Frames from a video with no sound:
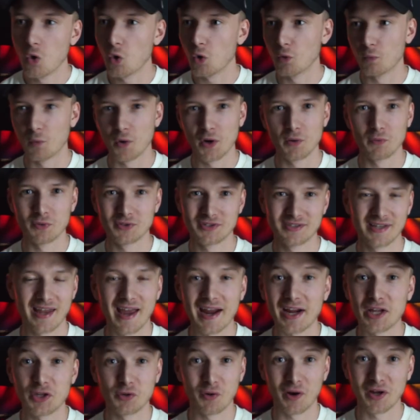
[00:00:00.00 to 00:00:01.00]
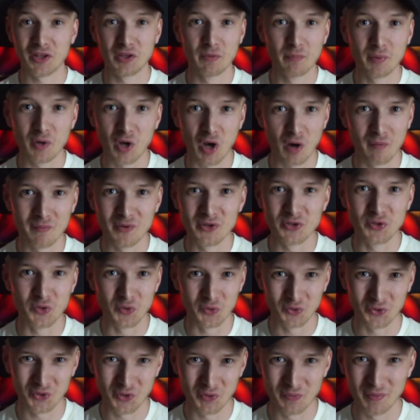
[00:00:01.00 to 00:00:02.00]
or what it was like trying to become a
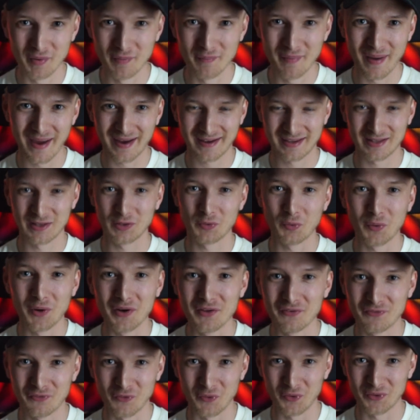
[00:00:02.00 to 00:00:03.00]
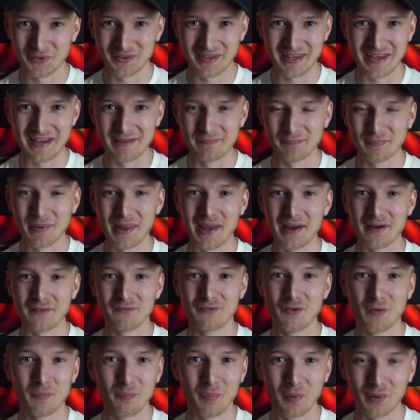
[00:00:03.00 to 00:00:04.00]
YouTuber back in 2014 playing
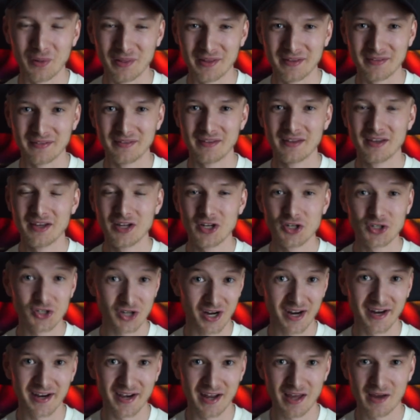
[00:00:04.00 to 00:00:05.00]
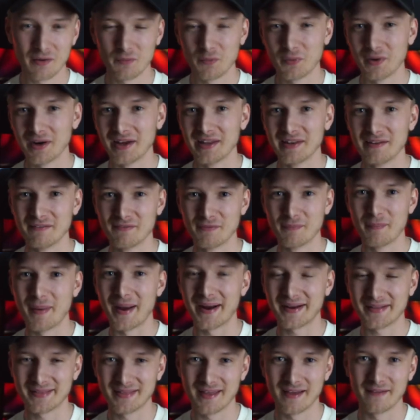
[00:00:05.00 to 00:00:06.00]
football in China where I lived
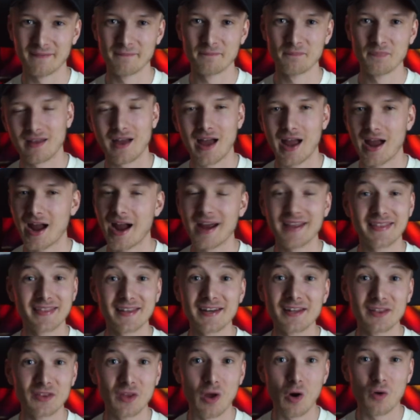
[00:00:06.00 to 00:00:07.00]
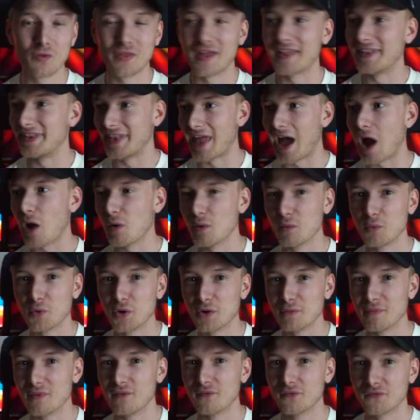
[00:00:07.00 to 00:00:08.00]
back then. I didn't know that now it
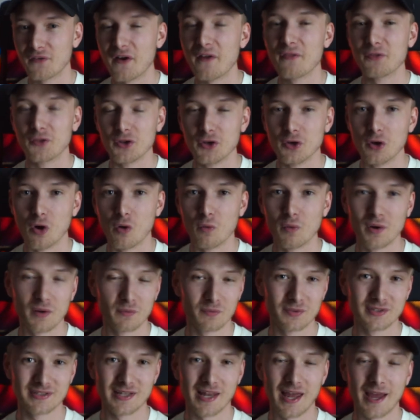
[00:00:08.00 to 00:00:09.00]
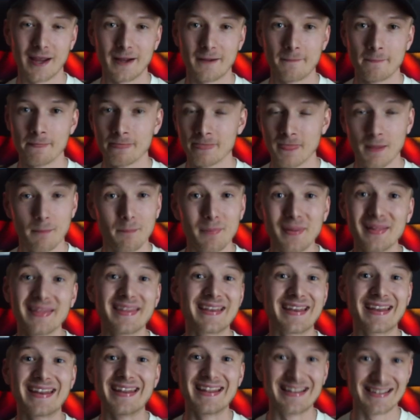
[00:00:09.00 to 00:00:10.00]
would have been fun to know what it was like
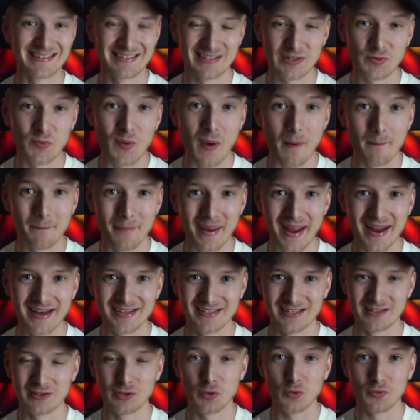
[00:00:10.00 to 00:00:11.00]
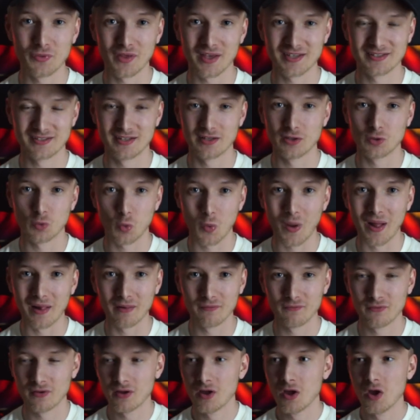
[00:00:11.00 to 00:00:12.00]
building an Instagram page in
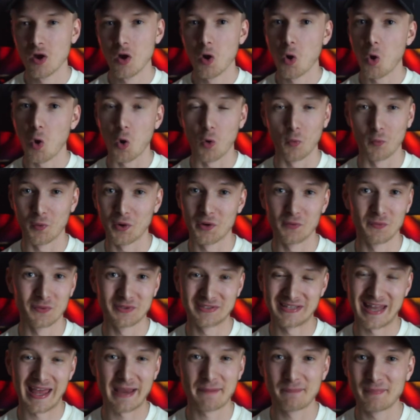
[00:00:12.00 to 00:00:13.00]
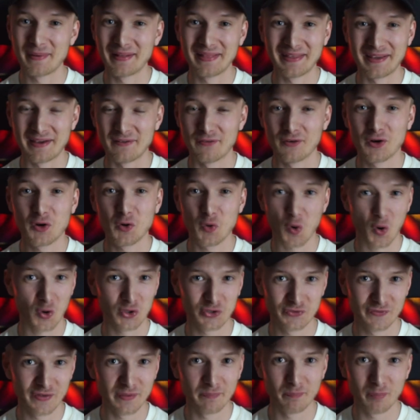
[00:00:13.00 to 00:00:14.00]
2012 or what it was like building a
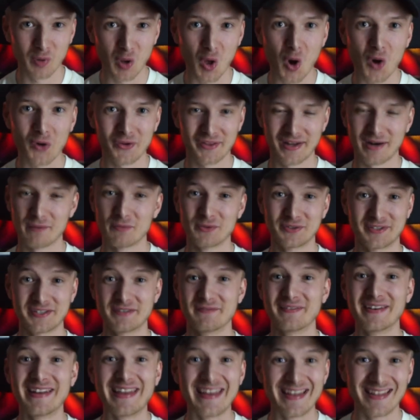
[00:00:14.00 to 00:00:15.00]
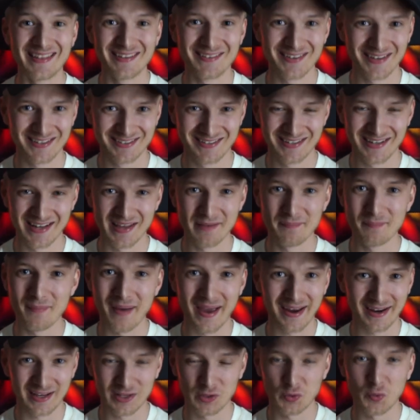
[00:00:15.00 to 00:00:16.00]
CrossFit blog that I wasn't even interested in
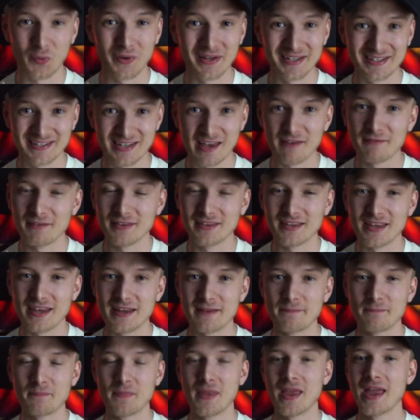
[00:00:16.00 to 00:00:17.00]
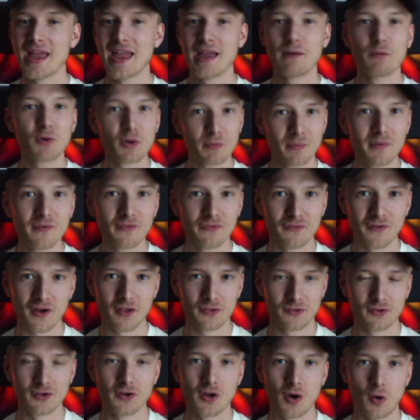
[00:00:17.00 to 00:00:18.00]
back in 2017. It would have been
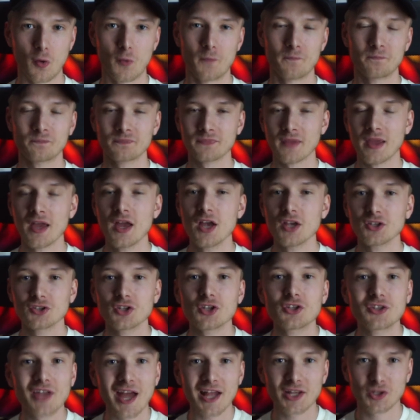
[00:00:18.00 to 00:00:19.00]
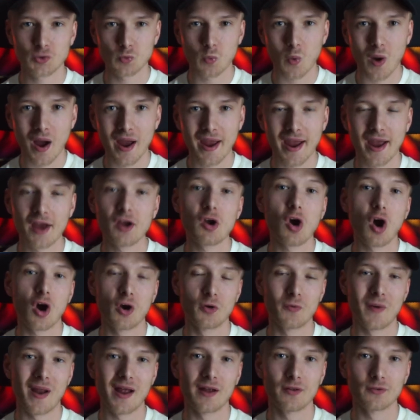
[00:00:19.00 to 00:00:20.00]
fun to know. So that's why I got
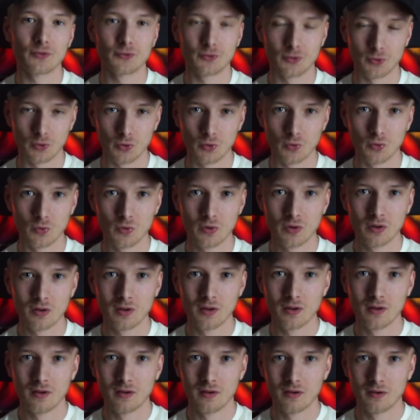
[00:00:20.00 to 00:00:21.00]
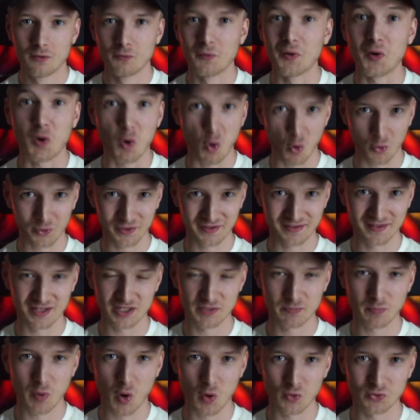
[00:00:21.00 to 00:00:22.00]
around to recording
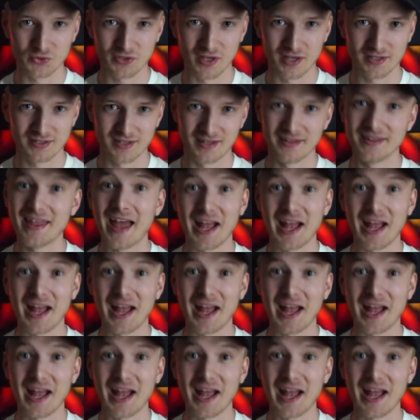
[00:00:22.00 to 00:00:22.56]
this process and